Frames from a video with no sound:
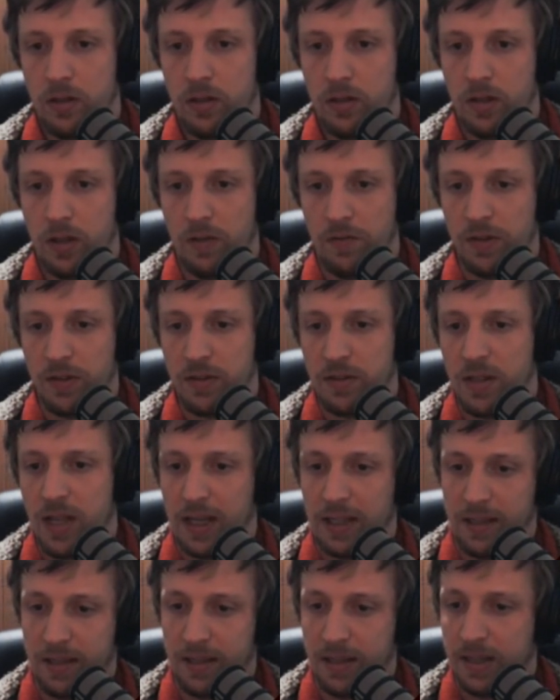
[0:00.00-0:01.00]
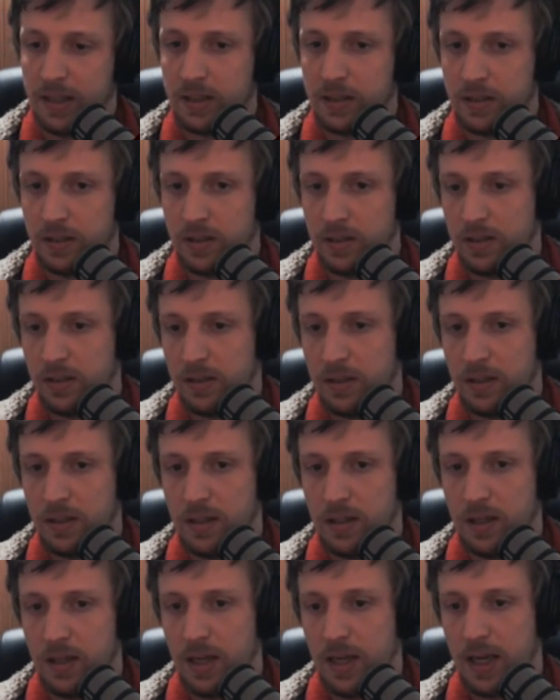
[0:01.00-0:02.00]
if it's like this,
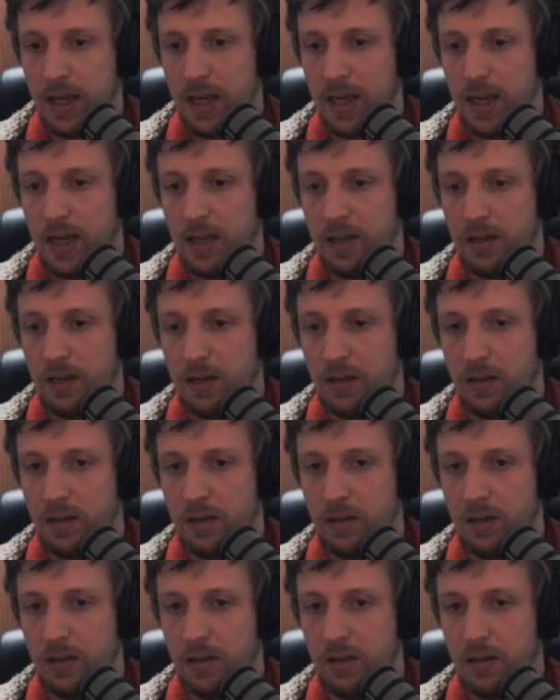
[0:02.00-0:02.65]
and if